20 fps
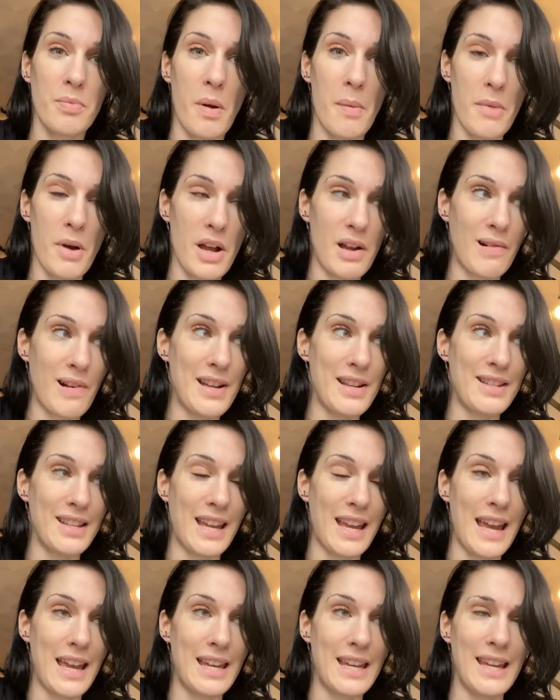my migraines
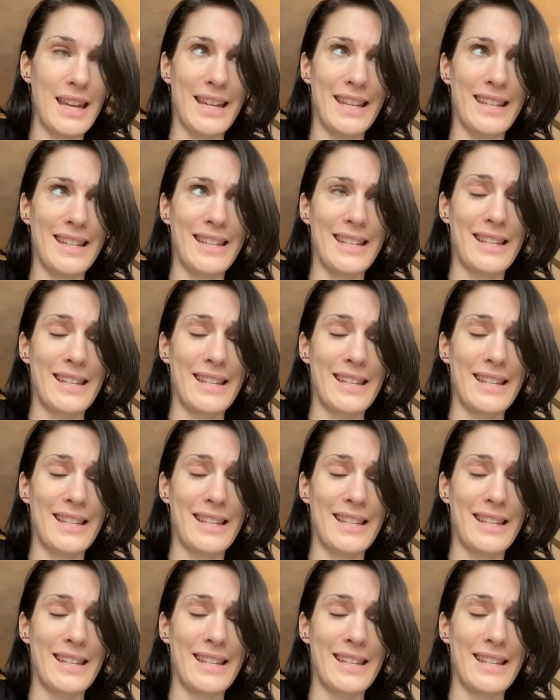again in